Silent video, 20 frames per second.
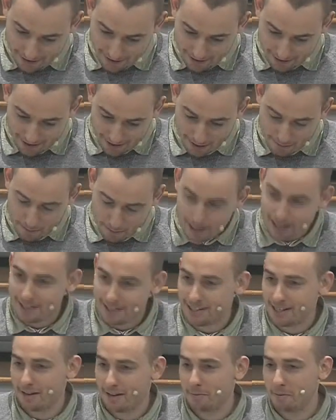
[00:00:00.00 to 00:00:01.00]
Like
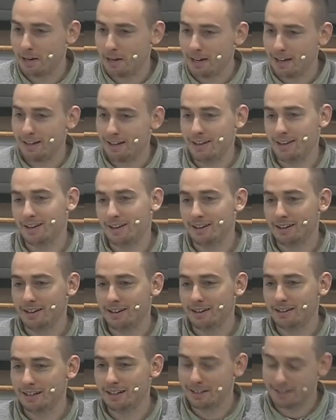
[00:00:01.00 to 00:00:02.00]
Peter, we
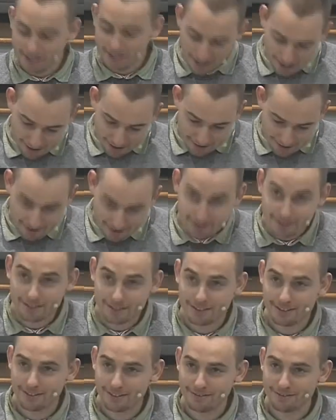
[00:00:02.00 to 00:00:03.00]
need Jesus.